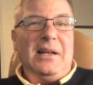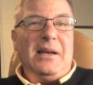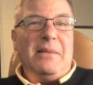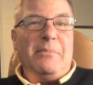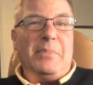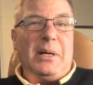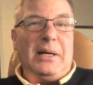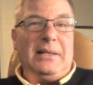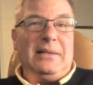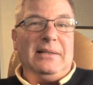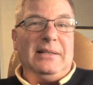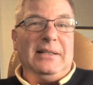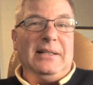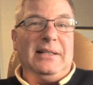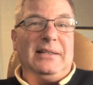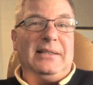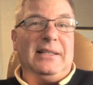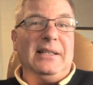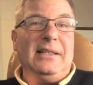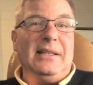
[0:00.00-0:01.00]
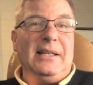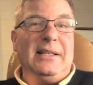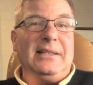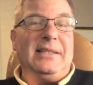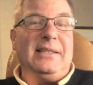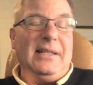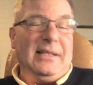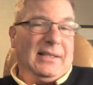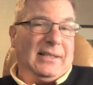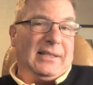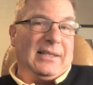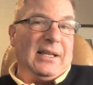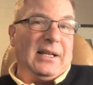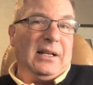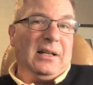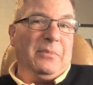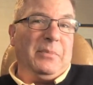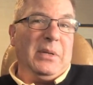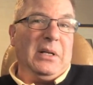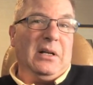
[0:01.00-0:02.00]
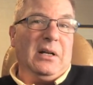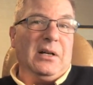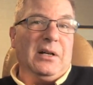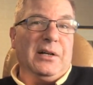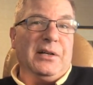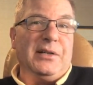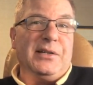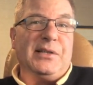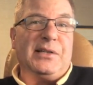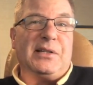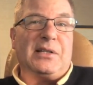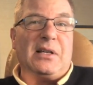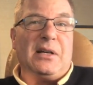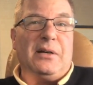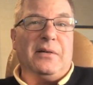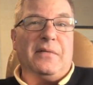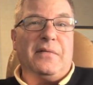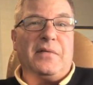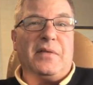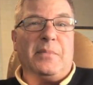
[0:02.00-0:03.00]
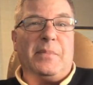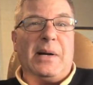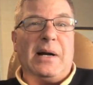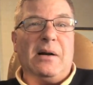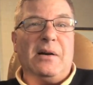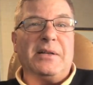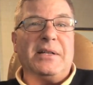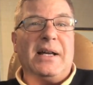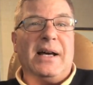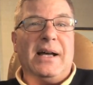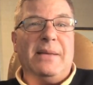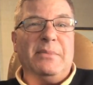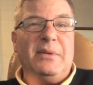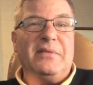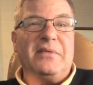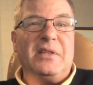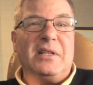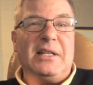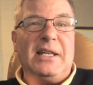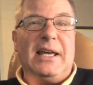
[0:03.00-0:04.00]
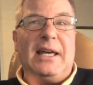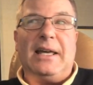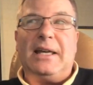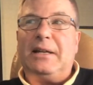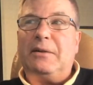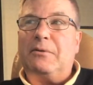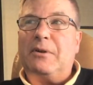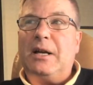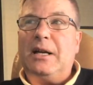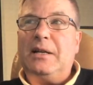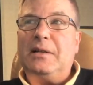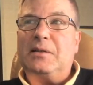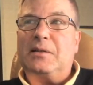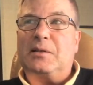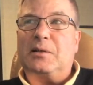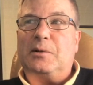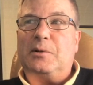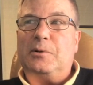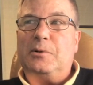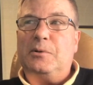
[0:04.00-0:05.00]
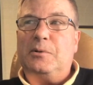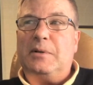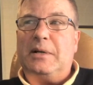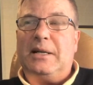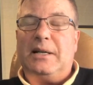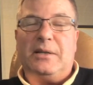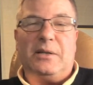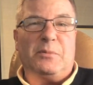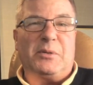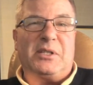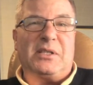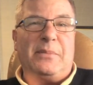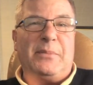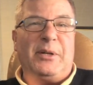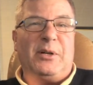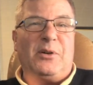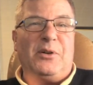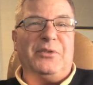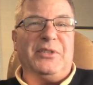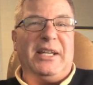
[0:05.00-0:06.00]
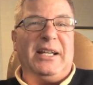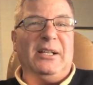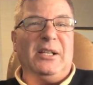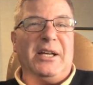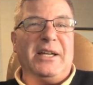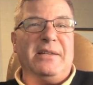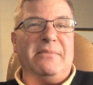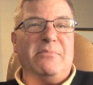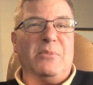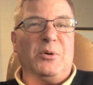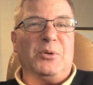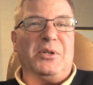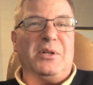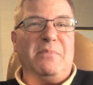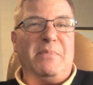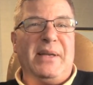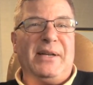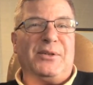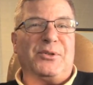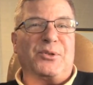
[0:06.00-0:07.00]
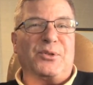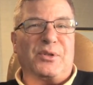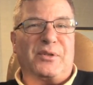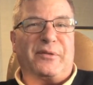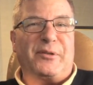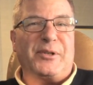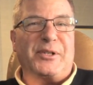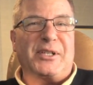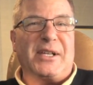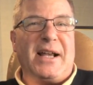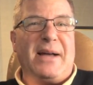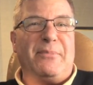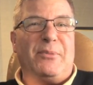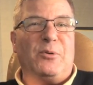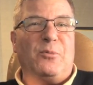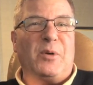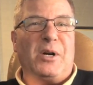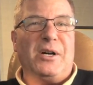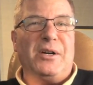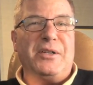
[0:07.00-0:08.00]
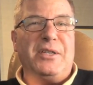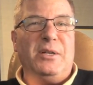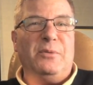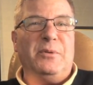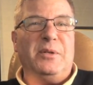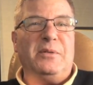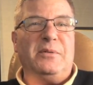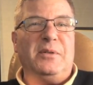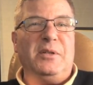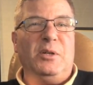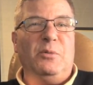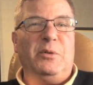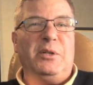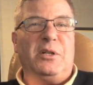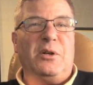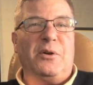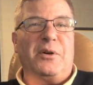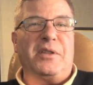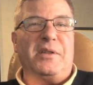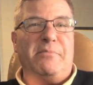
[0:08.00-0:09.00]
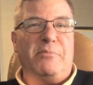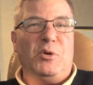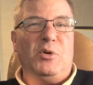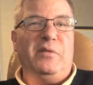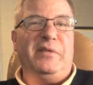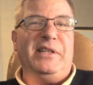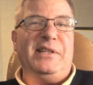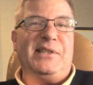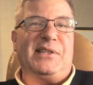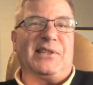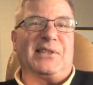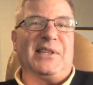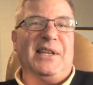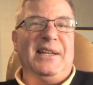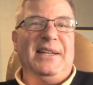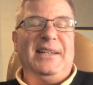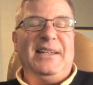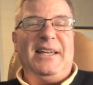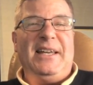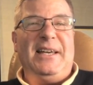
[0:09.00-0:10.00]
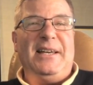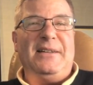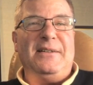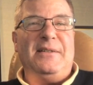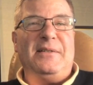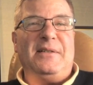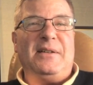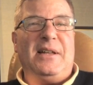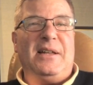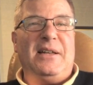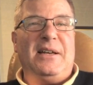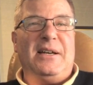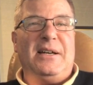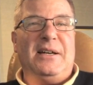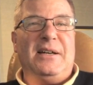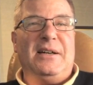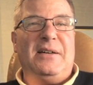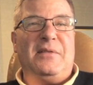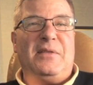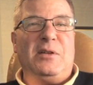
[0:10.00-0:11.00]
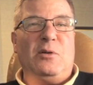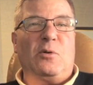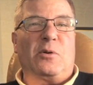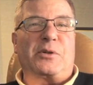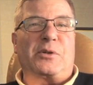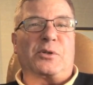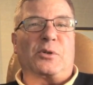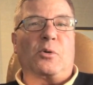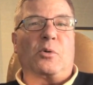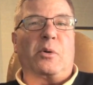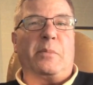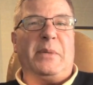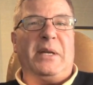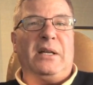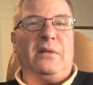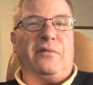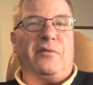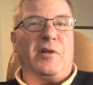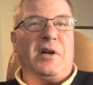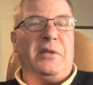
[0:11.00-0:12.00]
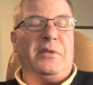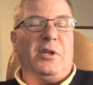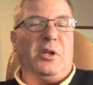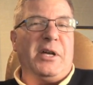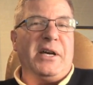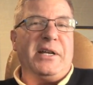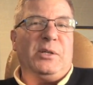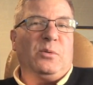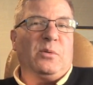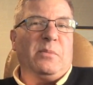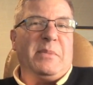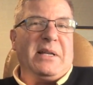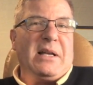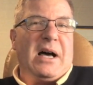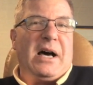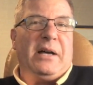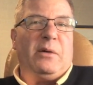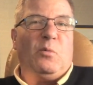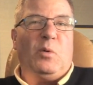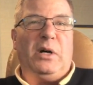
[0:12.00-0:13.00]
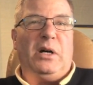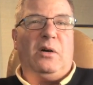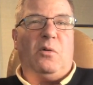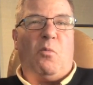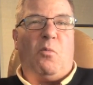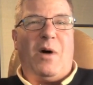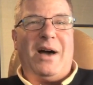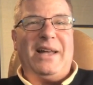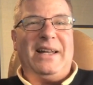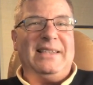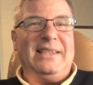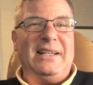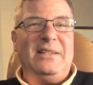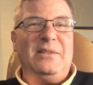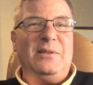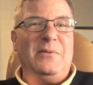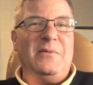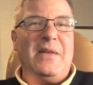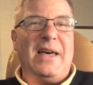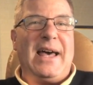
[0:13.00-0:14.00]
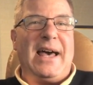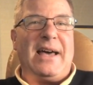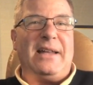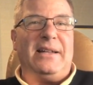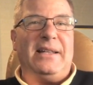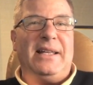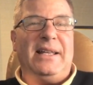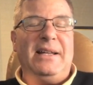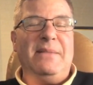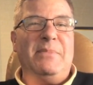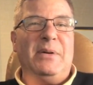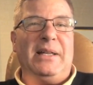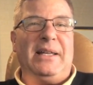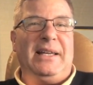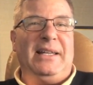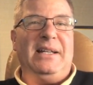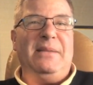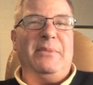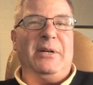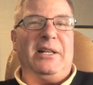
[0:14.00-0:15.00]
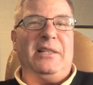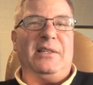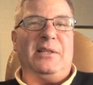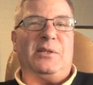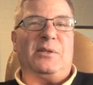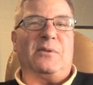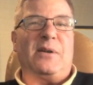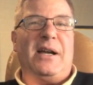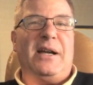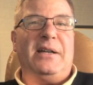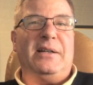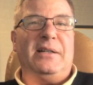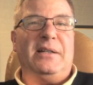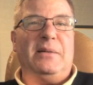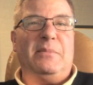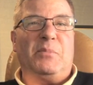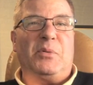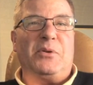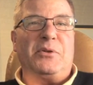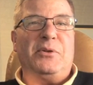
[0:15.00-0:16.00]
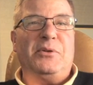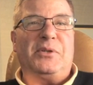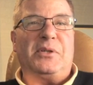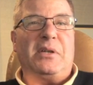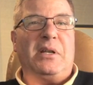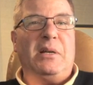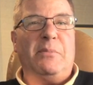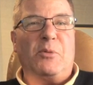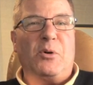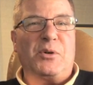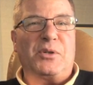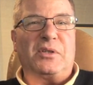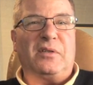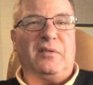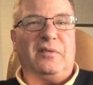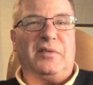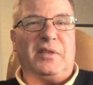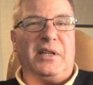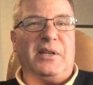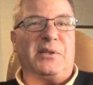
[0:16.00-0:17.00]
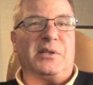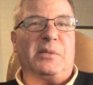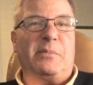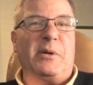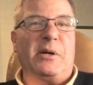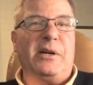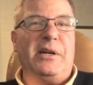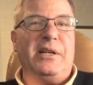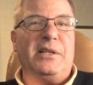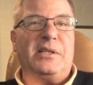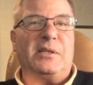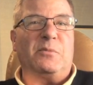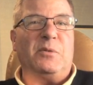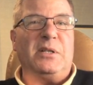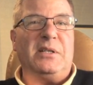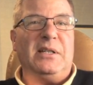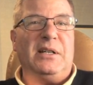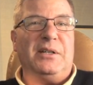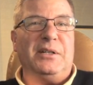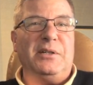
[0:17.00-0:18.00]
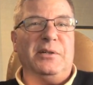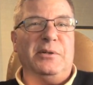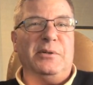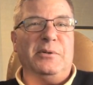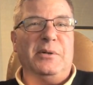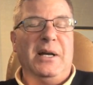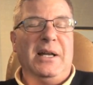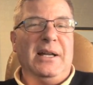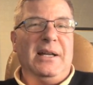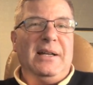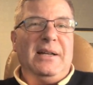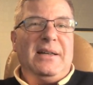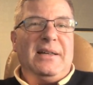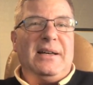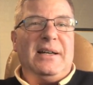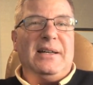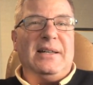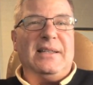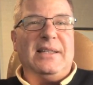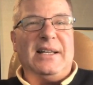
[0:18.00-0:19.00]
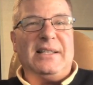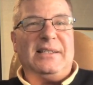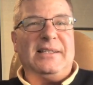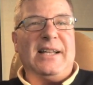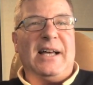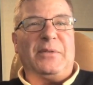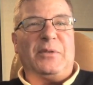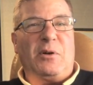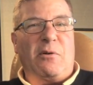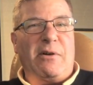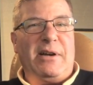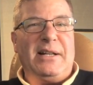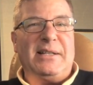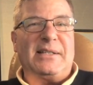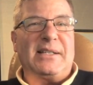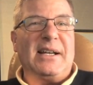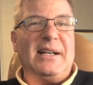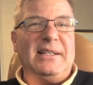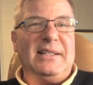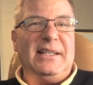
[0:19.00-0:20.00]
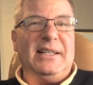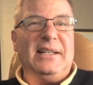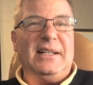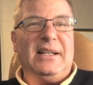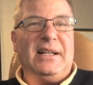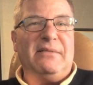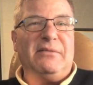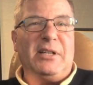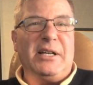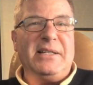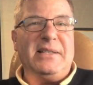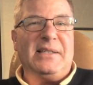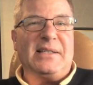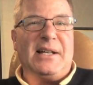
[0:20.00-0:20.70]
But it did stick because of the paradigm of the day, right? So there was something called daylight motion pictures, for example, where you would go to the movies and the orchestra would be in front and the lights would be on. Well, why did they do that? Anybody that's trying to produce an immersive experience would tell you That's not the greatest idea to have lights